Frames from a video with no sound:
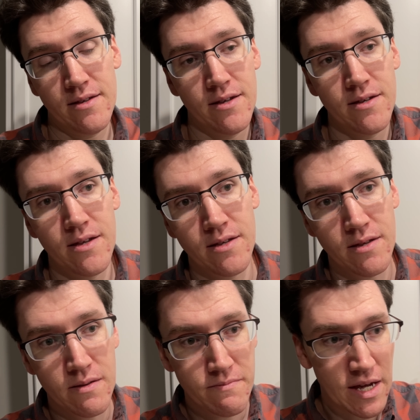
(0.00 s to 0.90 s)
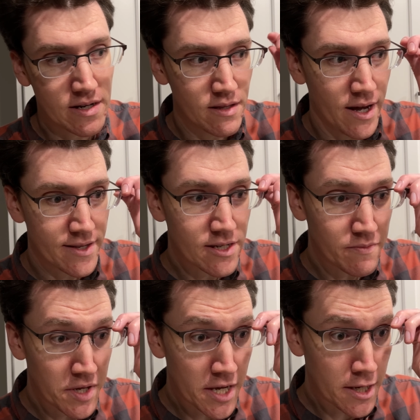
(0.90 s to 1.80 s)
It, it, it meant a lot to
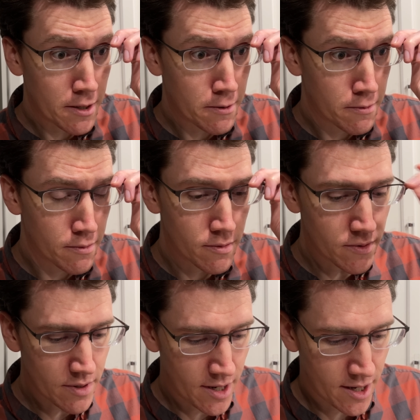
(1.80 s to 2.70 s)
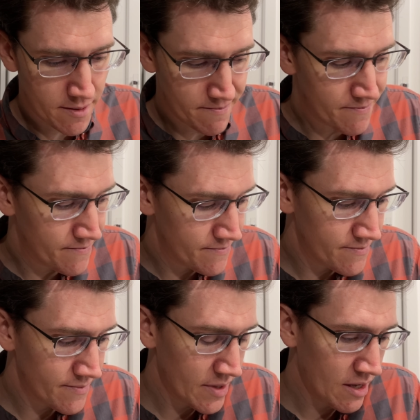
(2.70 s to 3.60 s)
me um,
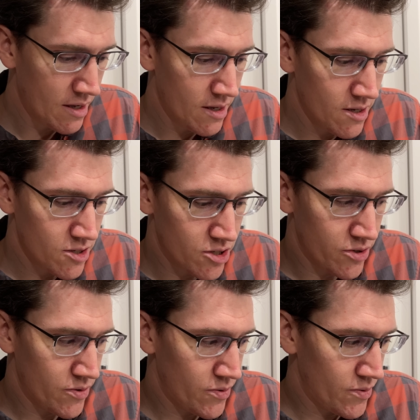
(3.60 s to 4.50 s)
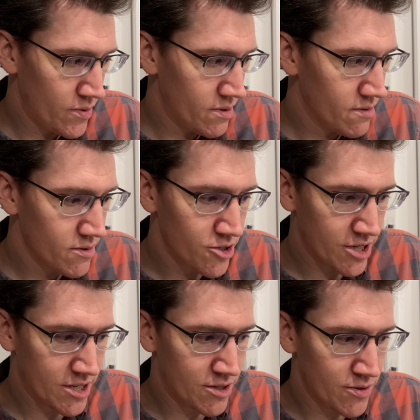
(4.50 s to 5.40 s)
to
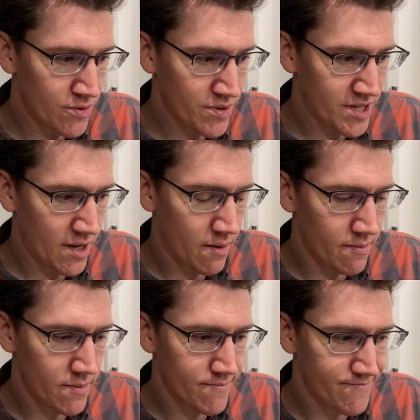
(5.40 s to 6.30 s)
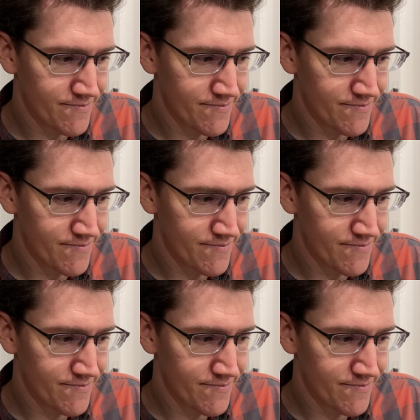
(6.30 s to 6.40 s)
just do some